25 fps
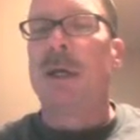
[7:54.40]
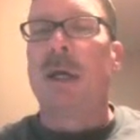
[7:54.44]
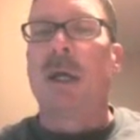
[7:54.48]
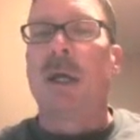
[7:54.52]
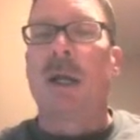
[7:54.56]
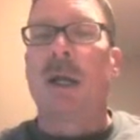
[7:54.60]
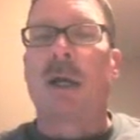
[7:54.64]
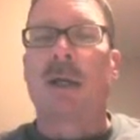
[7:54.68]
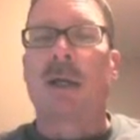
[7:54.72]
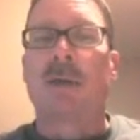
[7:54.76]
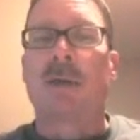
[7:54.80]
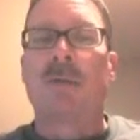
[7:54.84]

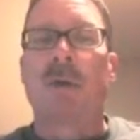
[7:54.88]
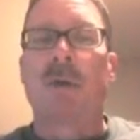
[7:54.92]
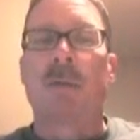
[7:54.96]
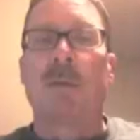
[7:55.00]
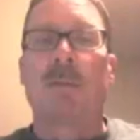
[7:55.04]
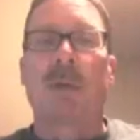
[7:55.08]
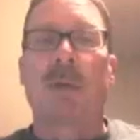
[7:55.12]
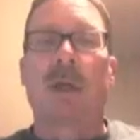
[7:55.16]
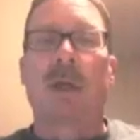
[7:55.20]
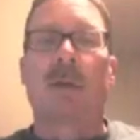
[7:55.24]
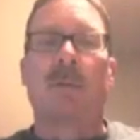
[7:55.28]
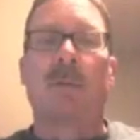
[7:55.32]
And I'll give you a
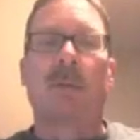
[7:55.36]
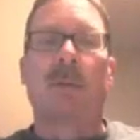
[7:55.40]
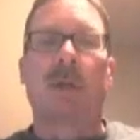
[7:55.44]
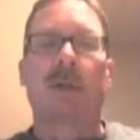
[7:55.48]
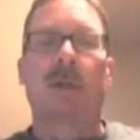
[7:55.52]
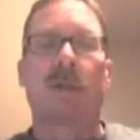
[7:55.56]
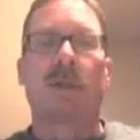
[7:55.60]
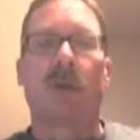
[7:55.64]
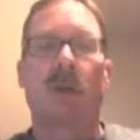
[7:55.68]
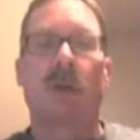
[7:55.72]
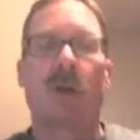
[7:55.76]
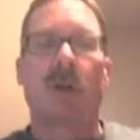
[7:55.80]
better
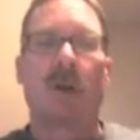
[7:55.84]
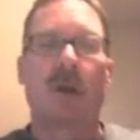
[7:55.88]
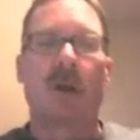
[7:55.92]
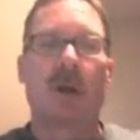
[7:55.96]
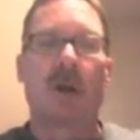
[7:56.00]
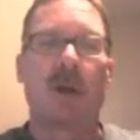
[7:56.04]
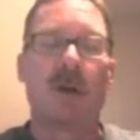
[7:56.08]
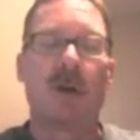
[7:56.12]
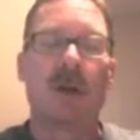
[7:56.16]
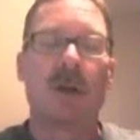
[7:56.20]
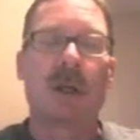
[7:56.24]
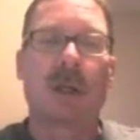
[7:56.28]
picture here.
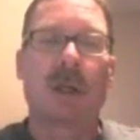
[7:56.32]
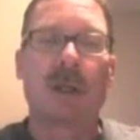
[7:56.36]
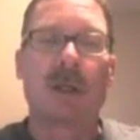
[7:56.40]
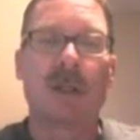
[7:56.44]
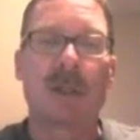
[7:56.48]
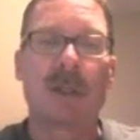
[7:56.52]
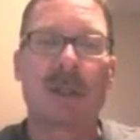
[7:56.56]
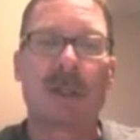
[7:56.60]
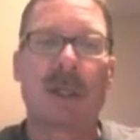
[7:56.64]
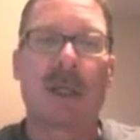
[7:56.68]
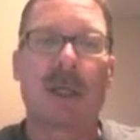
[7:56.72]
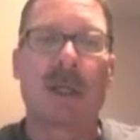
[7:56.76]
Here you can
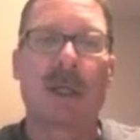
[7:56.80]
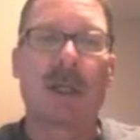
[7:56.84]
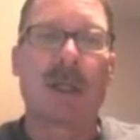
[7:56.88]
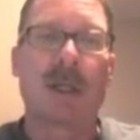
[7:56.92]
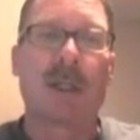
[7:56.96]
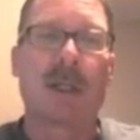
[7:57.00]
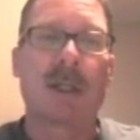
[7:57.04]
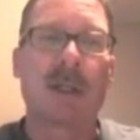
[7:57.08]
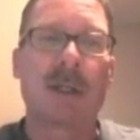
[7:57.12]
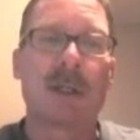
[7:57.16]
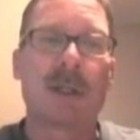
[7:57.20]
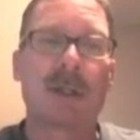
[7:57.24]
see it,
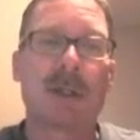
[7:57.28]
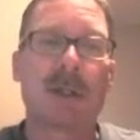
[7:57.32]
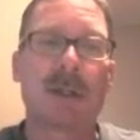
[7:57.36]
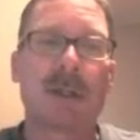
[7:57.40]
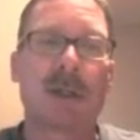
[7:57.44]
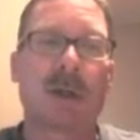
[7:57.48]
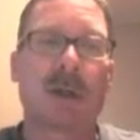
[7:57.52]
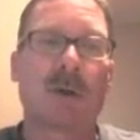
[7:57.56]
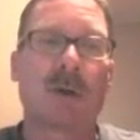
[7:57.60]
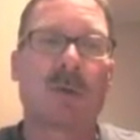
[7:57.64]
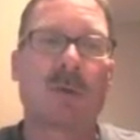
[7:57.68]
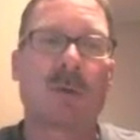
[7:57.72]
and this
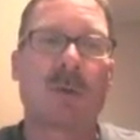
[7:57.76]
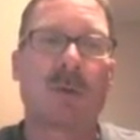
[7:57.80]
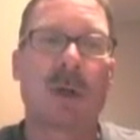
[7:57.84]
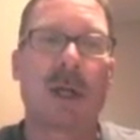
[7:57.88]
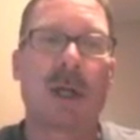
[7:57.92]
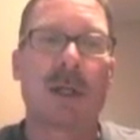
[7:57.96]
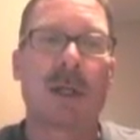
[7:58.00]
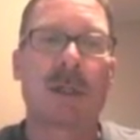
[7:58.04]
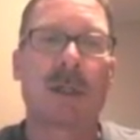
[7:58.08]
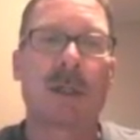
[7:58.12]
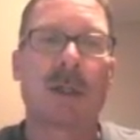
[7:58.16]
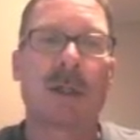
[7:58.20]
is a
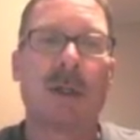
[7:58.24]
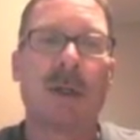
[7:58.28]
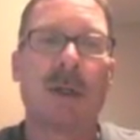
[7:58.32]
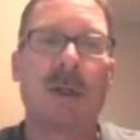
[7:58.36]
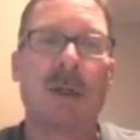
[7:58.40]
great